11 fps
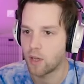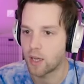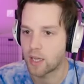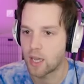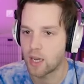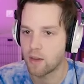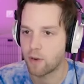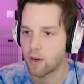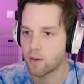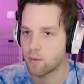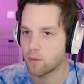A key.
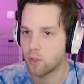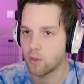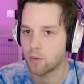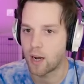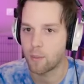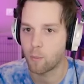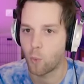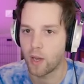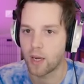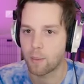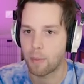Very, dude, I'm
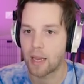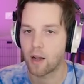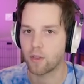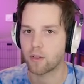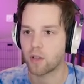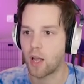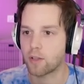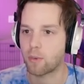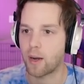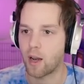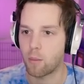winning big on the slots
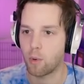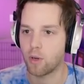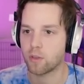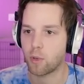right now, boys.